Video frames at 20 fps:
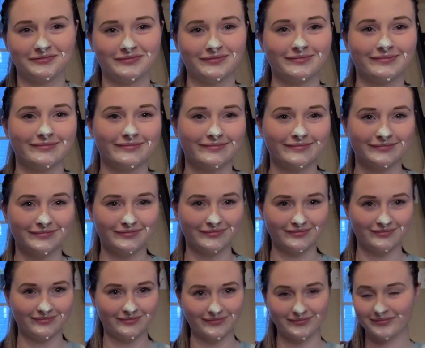
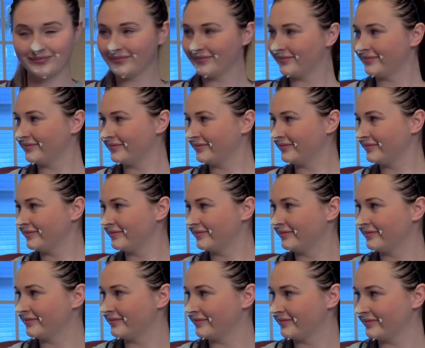
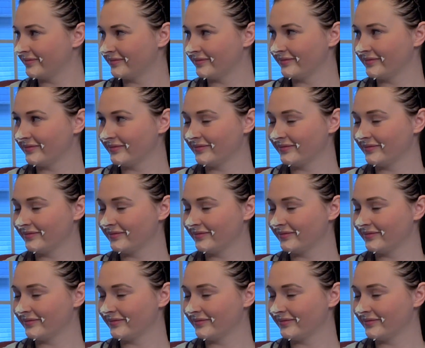(silent)